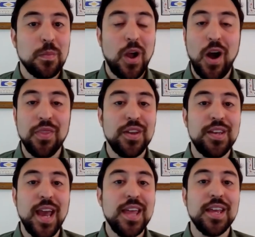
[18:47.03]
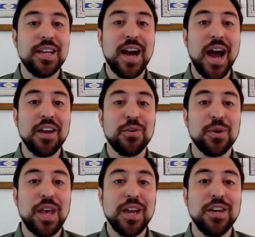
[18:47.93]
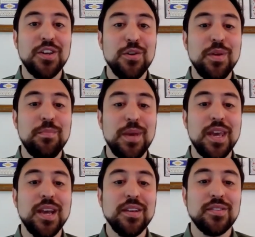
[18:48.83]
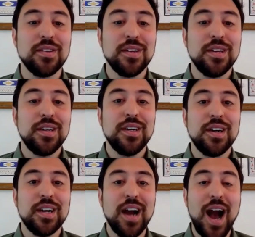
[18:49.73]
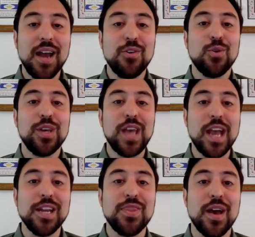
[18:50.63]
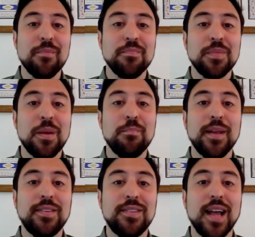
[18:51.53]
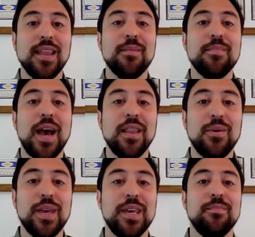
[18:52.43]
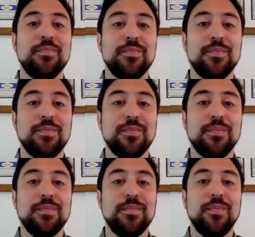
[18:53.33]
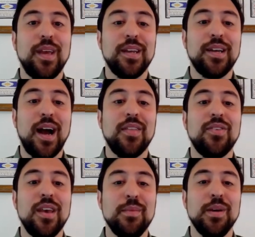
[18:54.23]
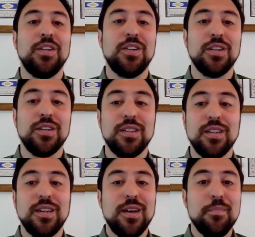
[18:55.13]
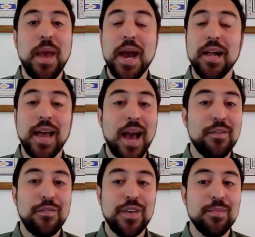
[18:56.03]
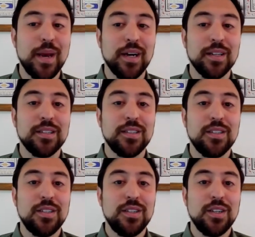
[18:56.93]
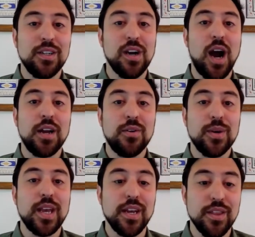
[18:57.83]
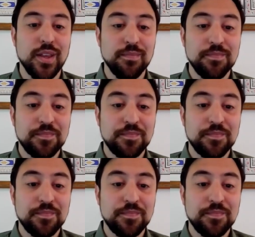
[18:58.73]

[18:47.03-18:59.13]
On the day that God created human beings, God created them, Betzelem Elohim, in God's image, male and female, God created them."